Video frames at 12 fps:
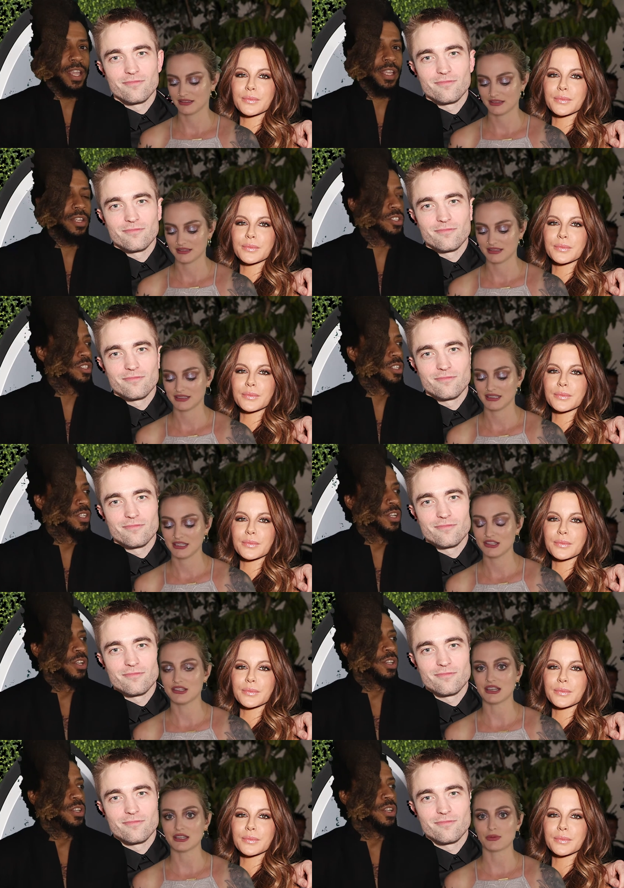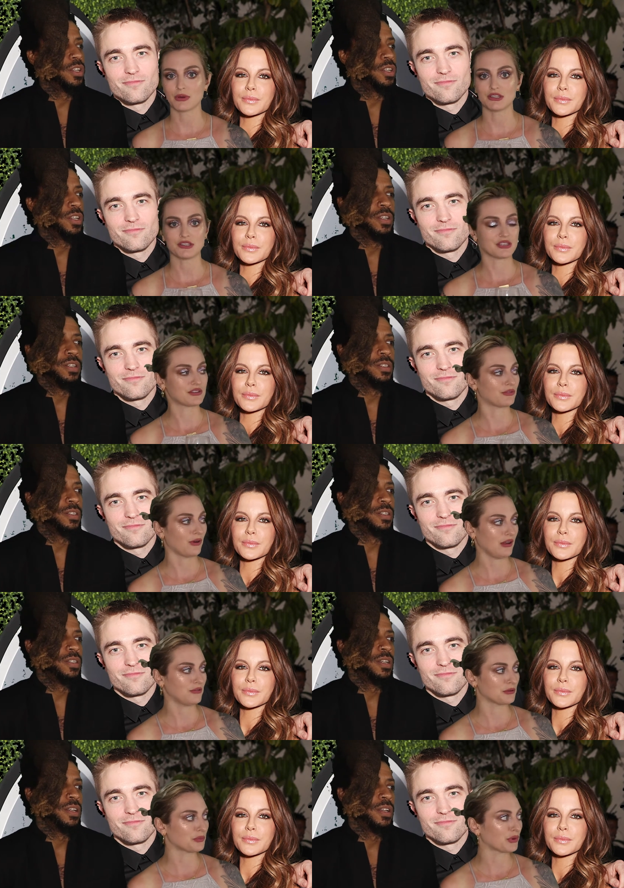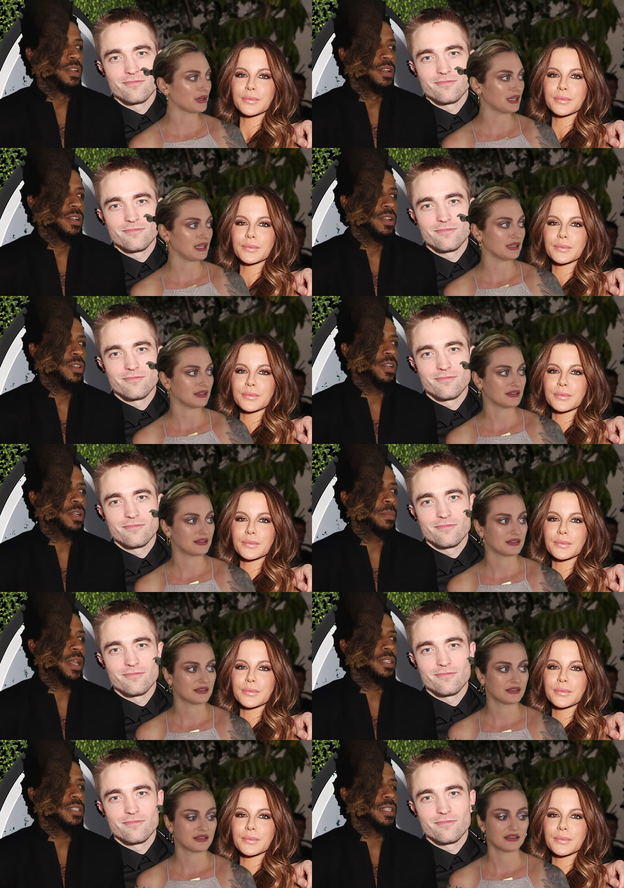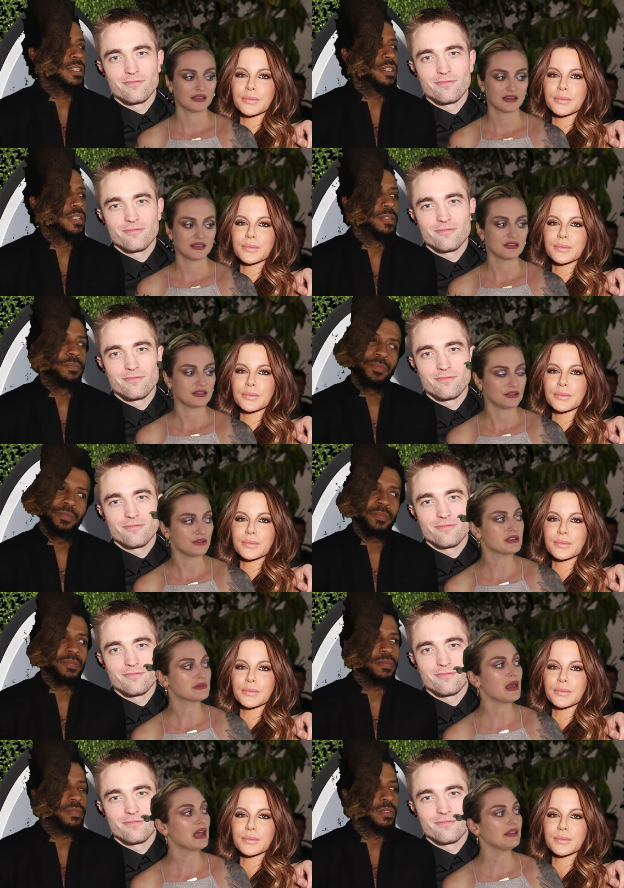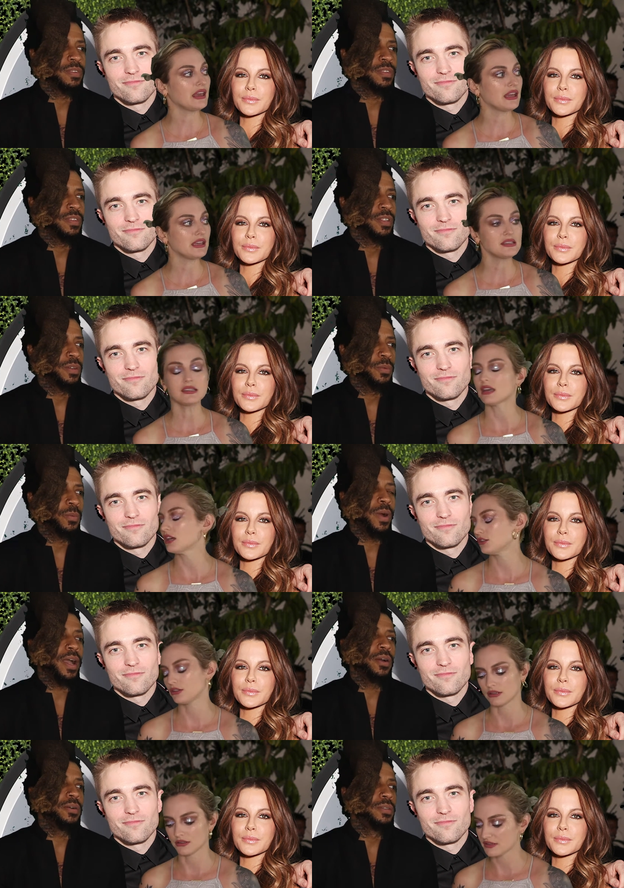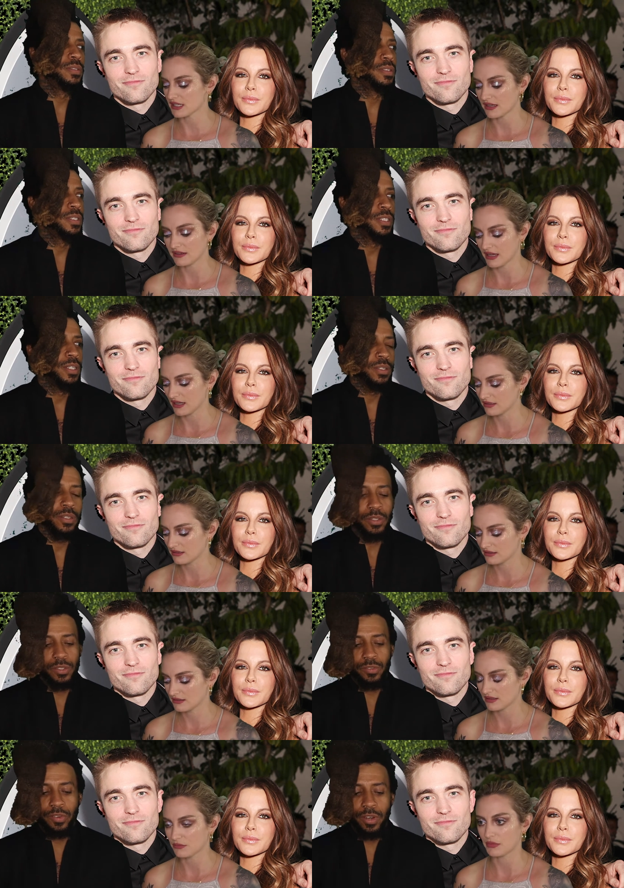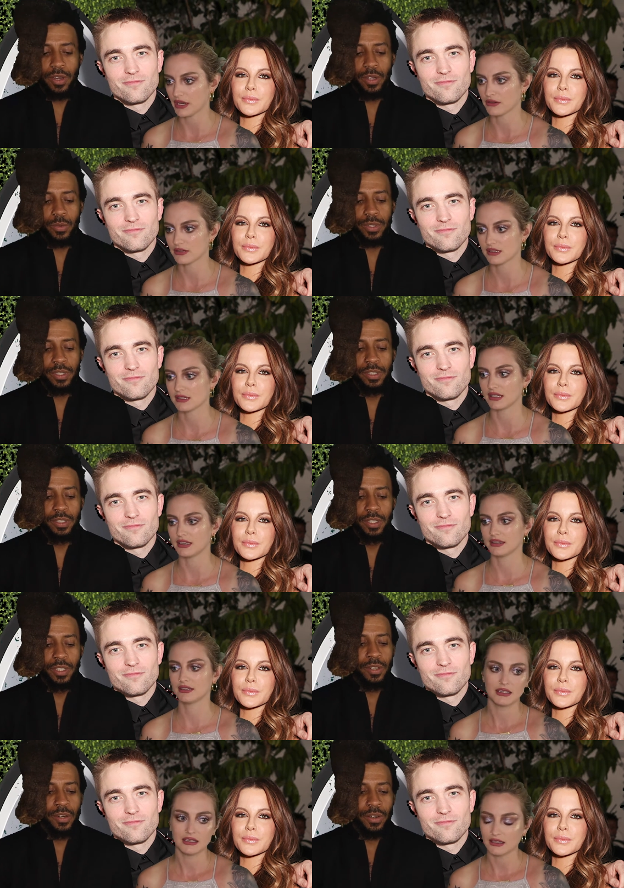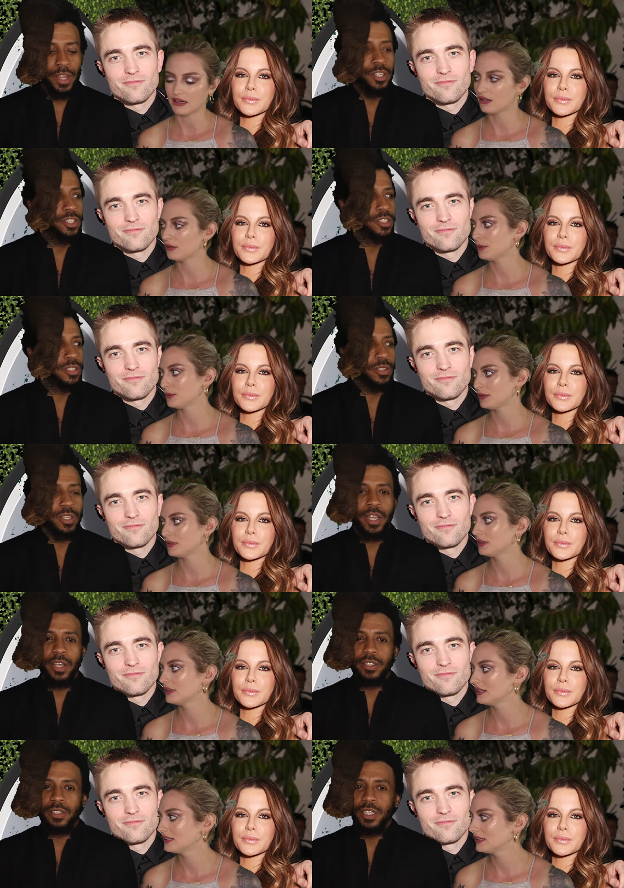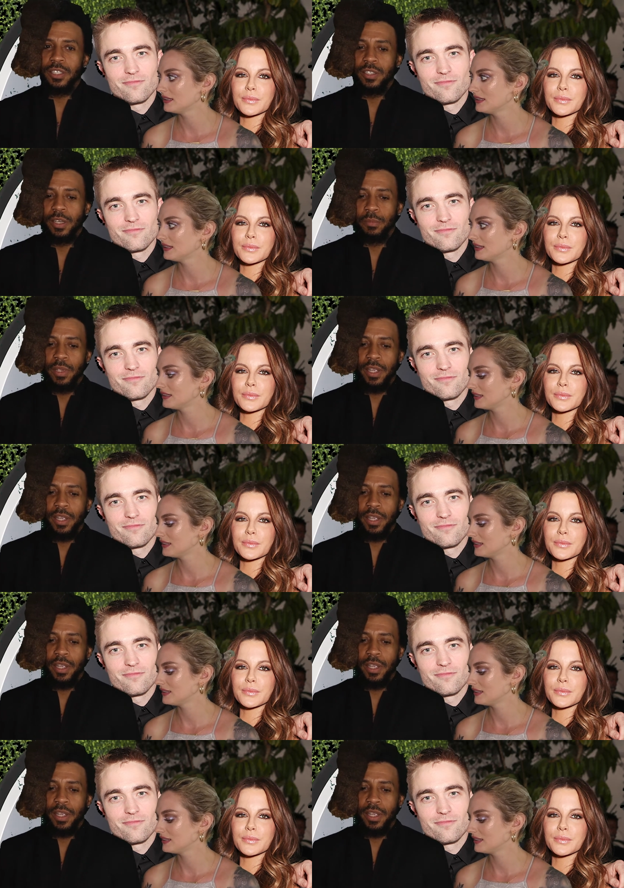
Speaker 1: age.
Speaker 2: That's why she's forever pretty. You
Speaker 1: look amazing.
Speaker 2: You smell nice. Wow, I that.
Speaker 1: Oh, it's very awkward. Her agent's looking at us and let's not